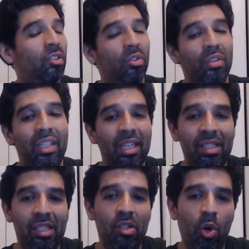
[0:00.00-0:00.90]
So
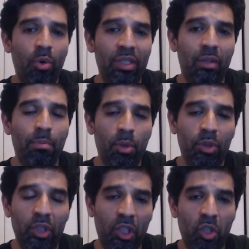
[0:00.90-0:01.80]
this is always the
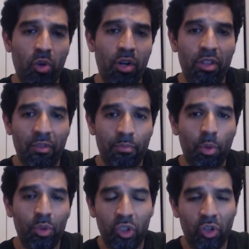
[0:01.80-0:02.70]
most secure, the
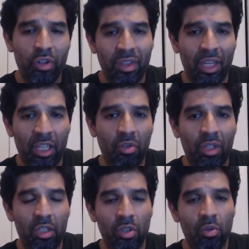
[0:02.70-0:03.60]
most certain thing you
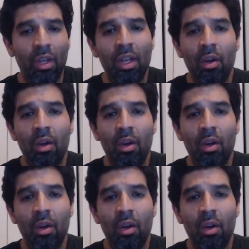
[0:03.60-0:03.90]
can do